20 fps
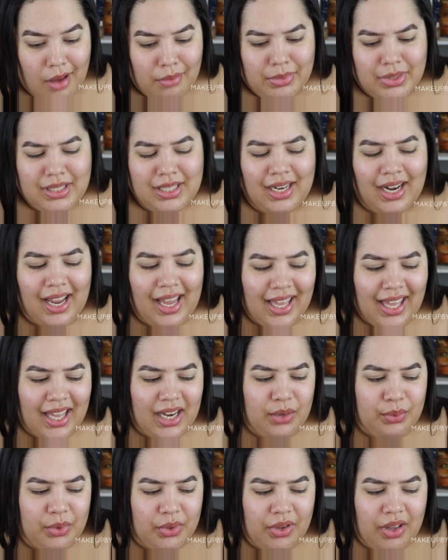But today I
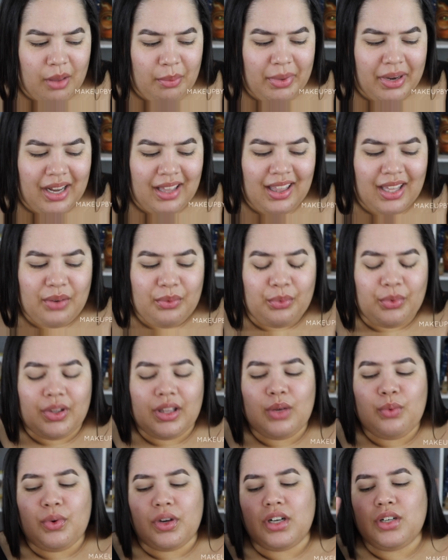kind of woke up and I like
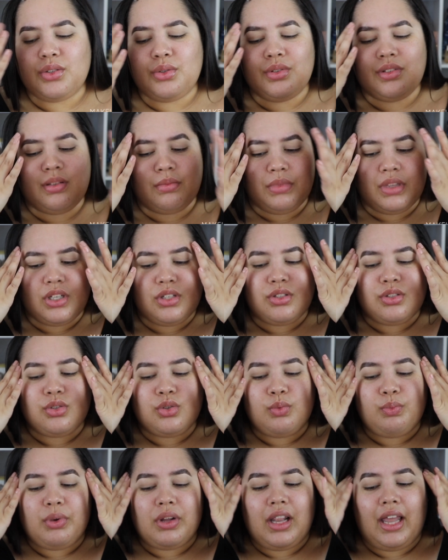really wanted to do something
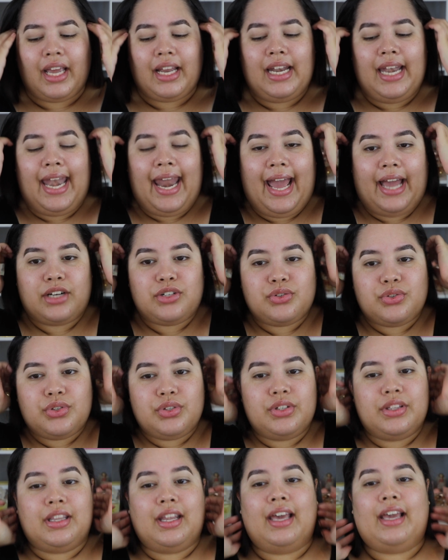super like
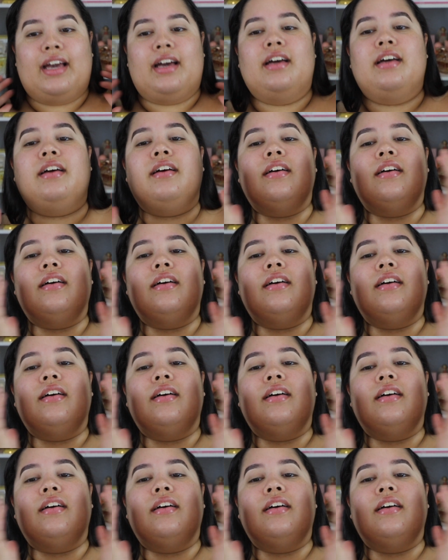natural and like